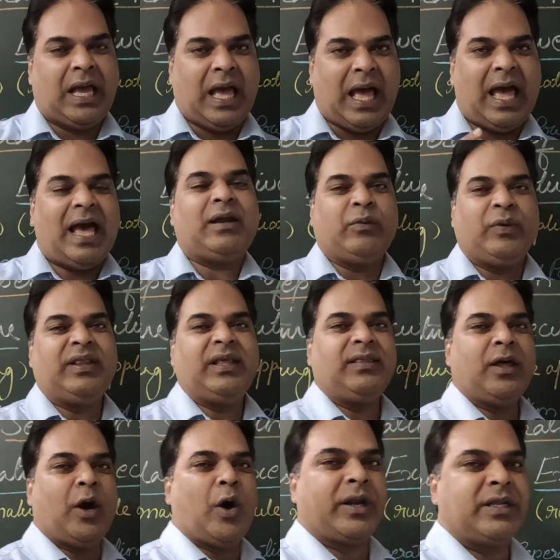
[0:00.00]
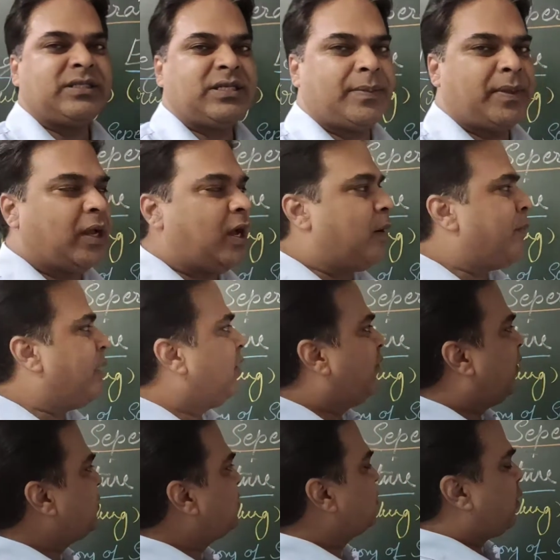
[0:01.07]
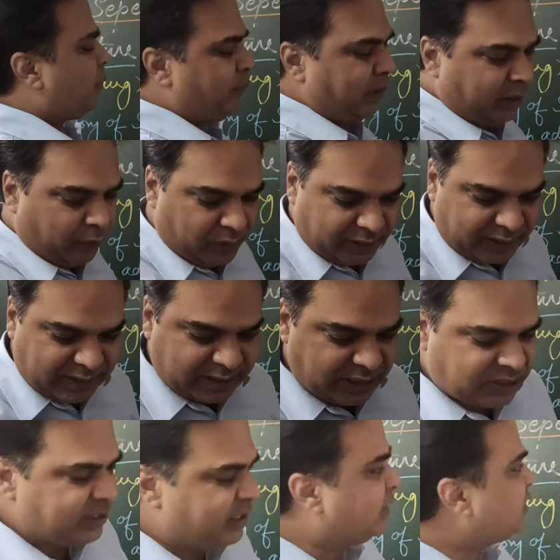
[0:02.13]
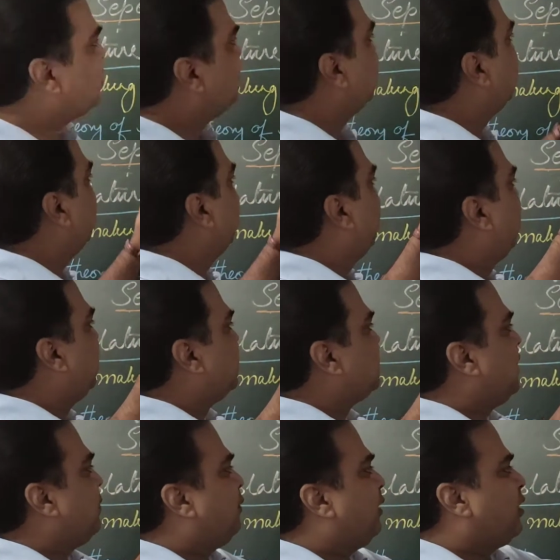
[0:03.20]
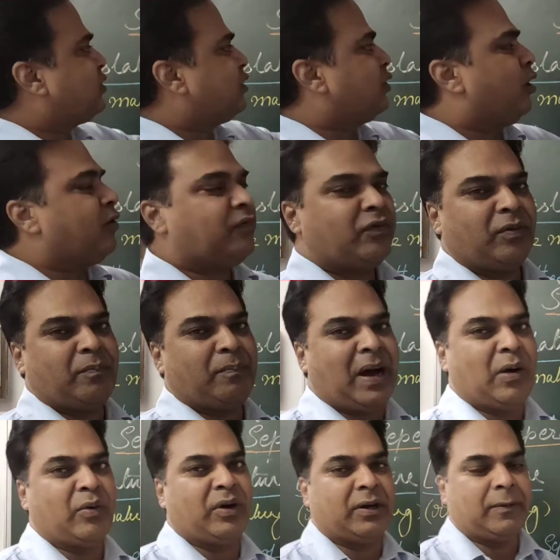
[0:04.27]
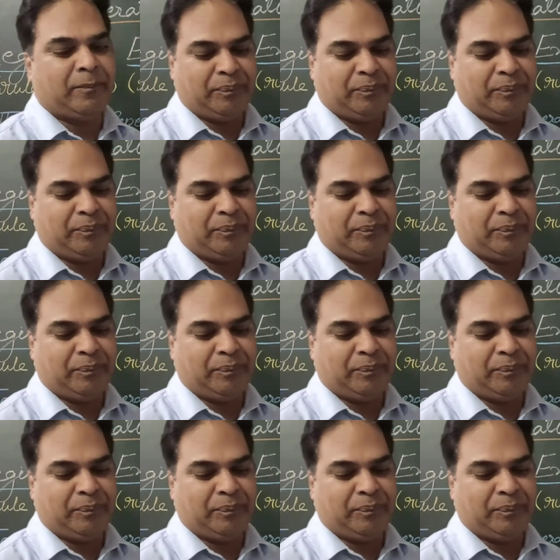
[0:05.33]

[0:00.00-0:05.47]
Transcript: And within the organs of the government, first topic we'll discuss is the separation of power.